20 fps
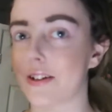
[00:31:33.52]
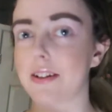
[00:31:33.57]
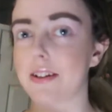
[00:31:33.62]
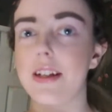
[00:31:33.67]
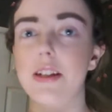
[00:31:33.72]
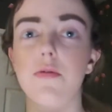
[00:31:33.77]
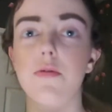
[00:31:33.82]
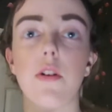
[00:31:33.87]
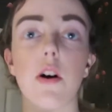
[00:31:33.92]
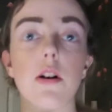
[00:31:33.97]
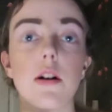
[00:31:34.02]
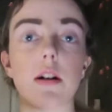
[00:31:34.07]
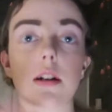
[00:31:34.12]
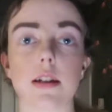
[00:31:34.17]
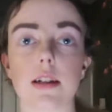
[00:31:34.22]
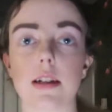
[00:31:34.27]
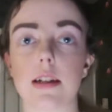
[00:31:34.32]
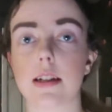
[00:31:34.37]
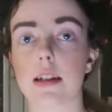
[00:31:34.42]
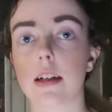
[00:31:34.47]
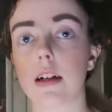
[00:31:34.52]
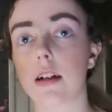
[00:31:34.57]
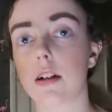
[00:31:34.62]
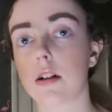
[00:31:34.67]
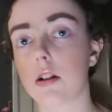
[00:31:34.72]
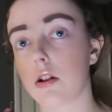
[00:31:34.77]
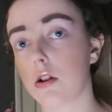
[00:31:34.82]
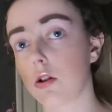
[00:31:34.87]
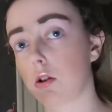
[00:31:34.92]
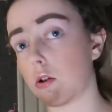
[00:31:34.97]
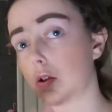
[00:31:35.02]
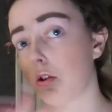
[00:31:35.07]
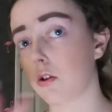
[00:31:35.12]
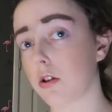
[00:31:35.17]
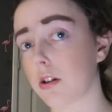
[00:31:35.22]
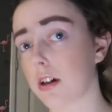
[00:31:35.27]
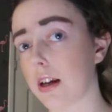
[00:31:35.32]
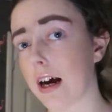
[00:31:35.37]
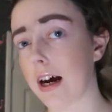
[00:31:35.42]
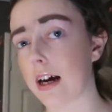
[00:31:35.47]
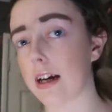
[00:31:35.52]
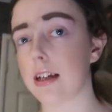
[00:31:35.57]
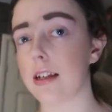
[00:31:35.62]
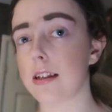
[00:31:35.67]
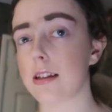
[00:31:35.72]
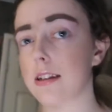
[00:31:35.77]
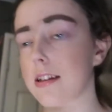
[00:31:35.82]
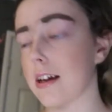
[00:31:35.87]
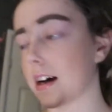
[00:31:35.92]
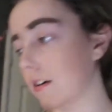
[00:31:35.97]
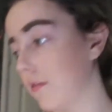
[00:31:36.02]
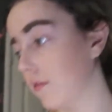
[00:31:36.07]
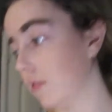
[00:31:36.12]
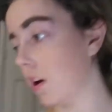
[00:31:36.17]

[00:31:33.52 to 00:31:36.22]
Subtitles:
on this vlog because it's a little organised type